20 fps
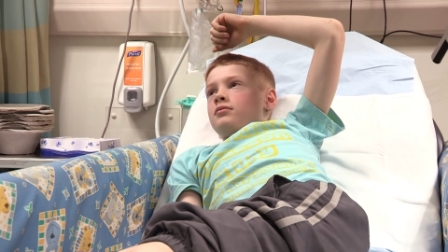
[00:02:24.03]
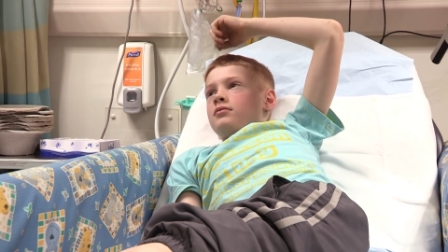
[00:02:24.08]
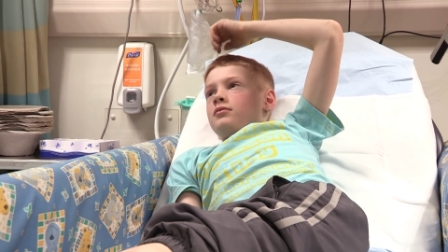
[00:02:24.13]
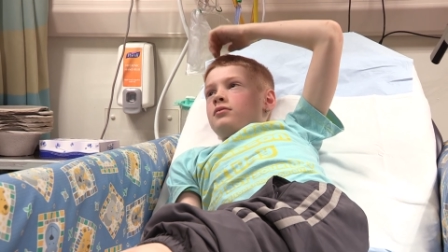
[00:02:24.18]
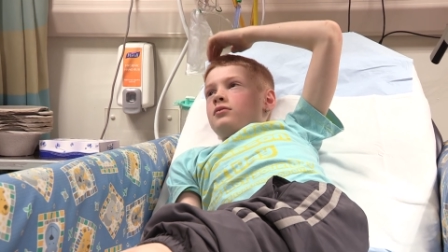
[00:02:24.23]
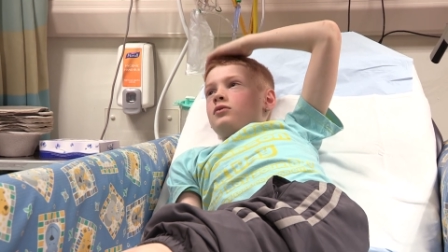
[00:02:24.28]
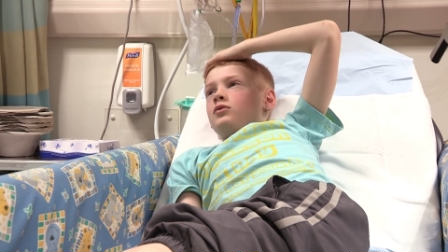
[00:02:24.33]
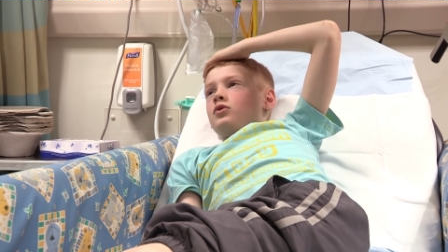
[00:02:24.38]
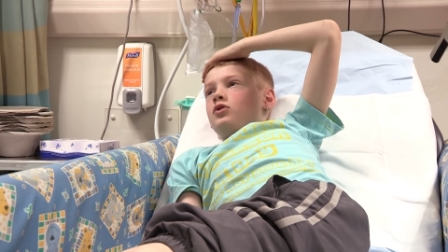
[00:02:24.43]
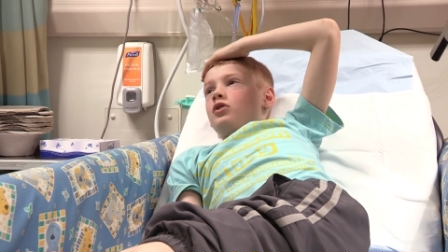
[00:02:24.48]
you
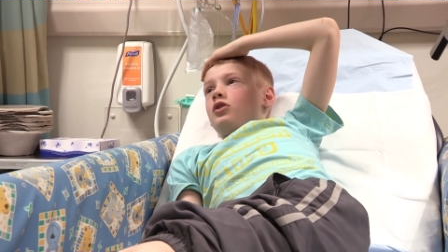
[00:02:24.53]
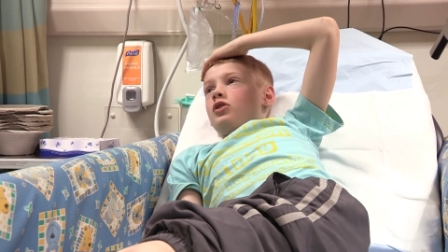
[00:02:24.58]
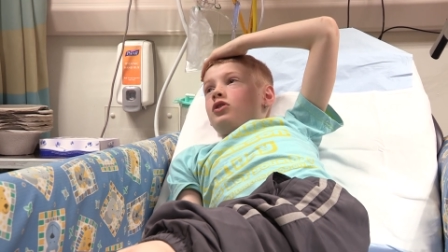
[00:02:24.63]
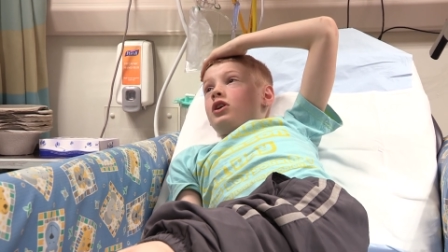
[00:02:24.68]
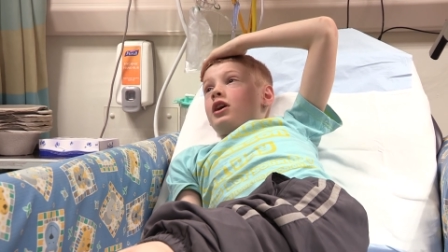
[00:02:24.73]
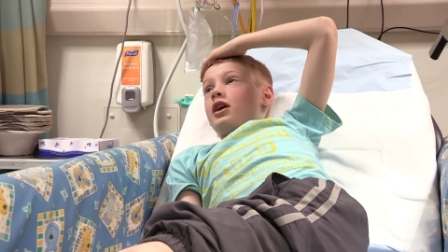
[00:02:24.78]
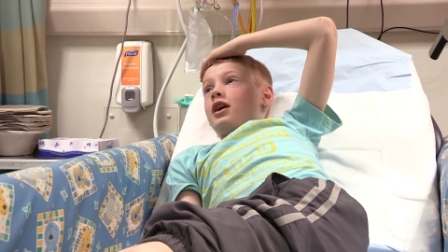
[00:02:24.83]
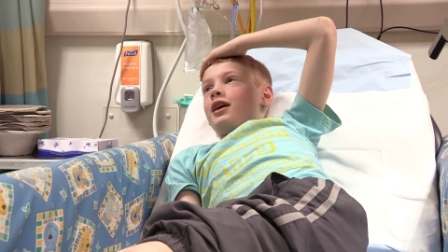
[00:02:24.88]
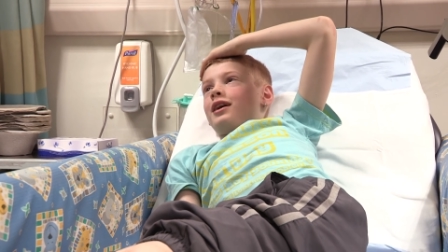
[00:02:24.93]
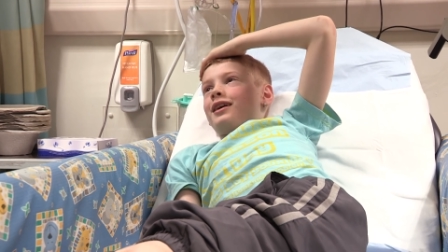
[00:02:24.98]
can handle
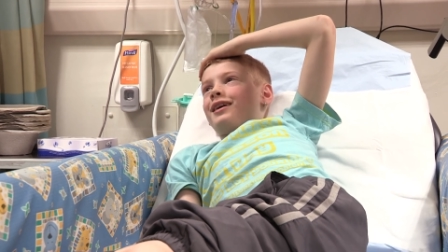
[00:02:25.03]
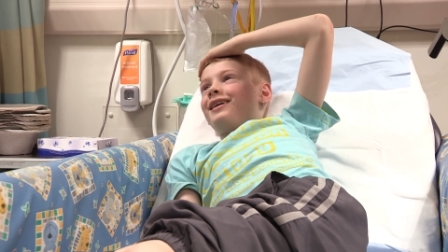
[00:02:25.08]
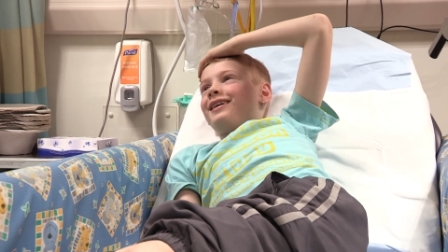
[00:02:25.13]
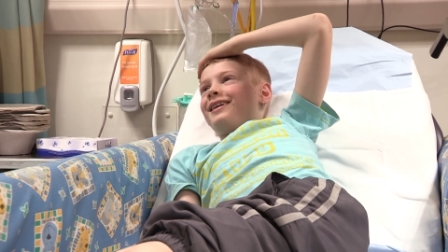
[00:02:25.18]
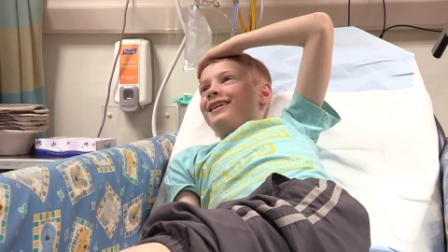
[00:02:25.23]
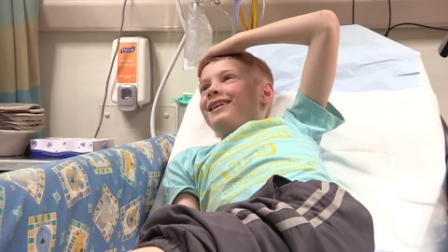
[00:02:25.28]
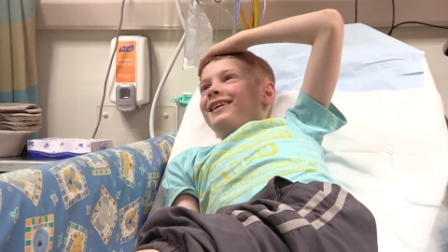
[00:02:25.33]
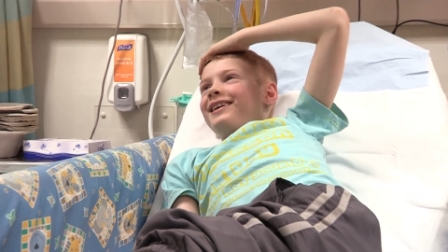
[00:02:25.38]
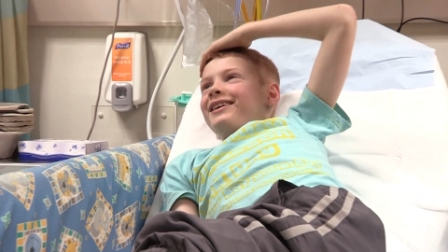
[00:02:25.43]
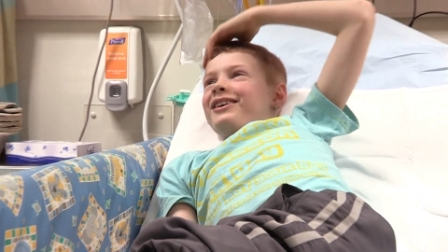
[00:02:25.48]
yeah. crutches.
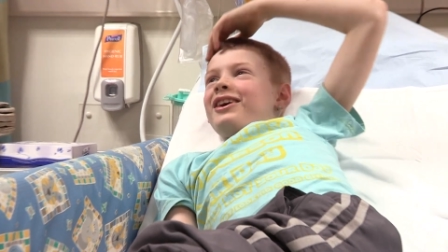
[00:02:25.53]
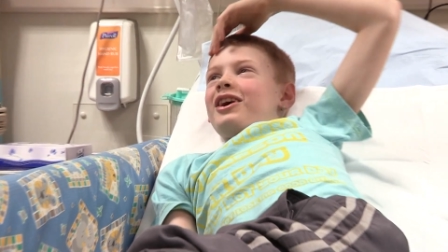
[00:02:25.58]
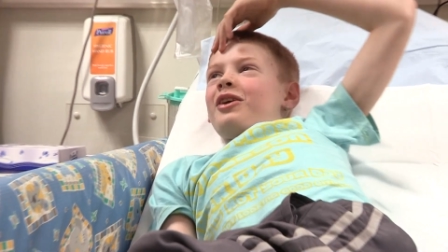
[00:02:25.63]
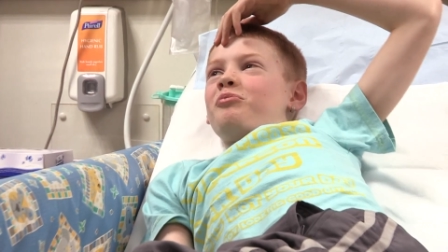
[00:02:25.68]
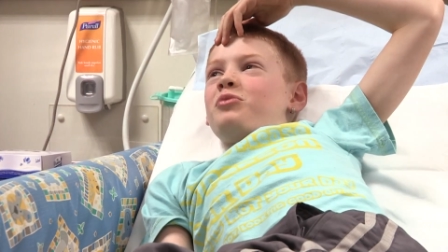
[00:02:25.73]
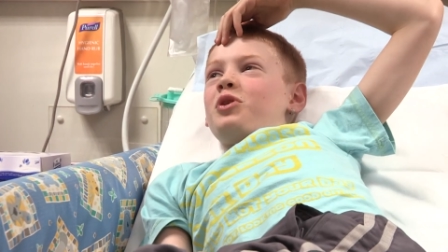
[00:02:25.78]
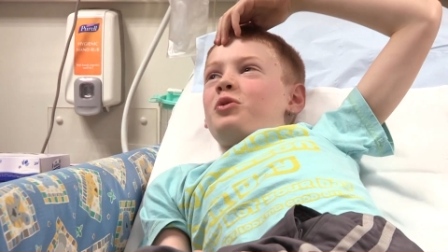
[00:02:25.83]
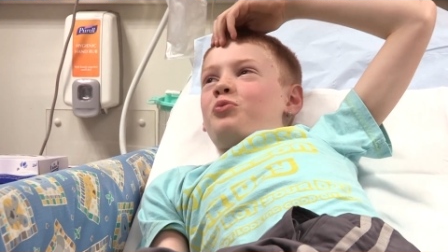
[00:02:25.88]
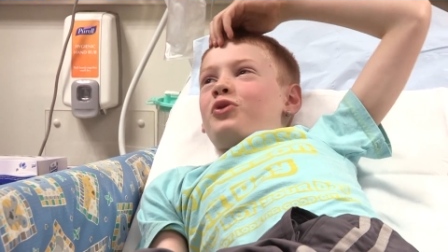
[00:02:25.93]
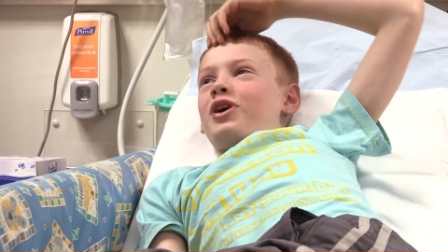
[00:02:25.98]
Yeah, okay. I've
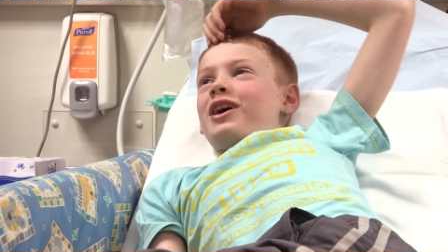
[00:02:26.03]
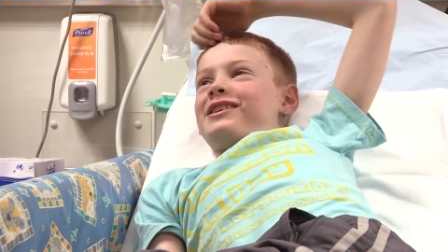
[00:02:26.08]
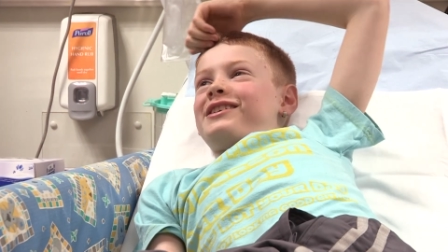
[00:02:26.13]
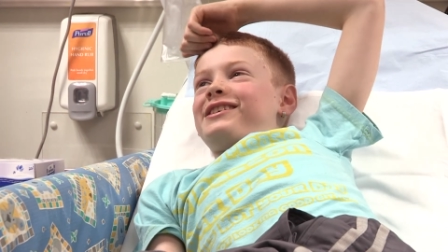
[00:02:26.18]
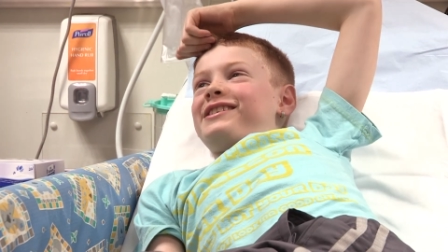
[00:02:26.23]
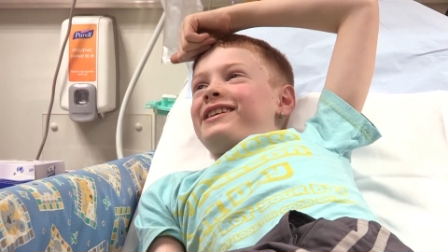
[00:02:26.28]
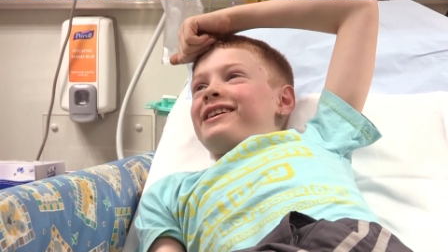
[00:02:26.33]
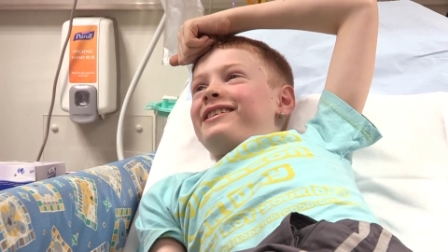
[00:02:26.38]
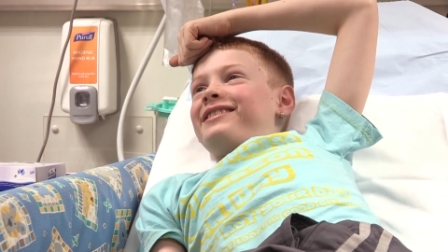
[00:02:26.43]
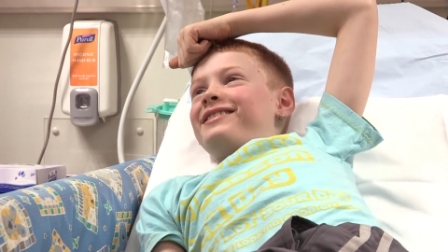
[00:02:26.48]
been
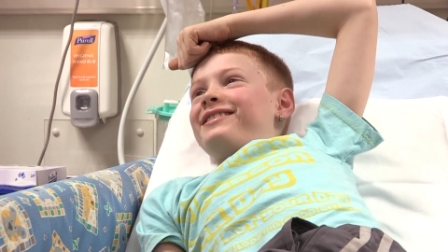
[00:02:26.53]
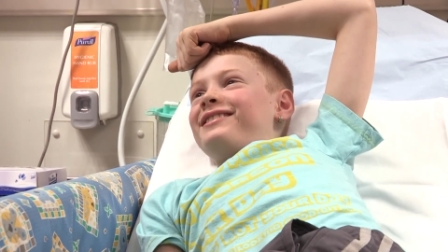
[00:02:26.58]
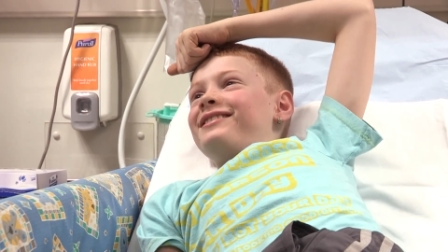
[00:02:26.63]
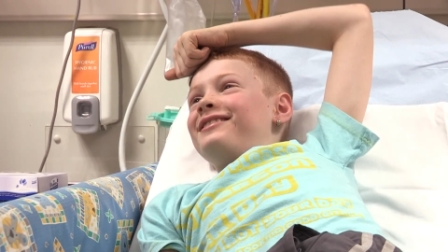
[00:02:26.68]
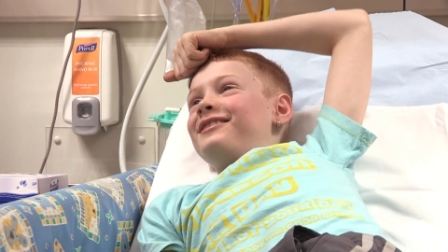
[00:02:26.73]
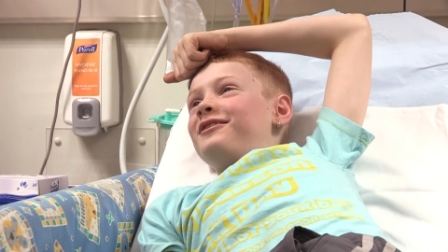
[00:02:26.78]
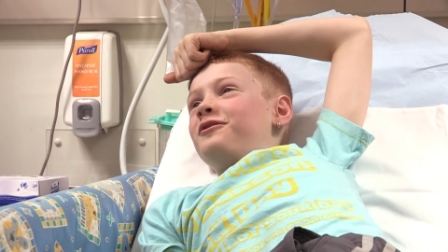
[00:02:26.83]
practicing okay.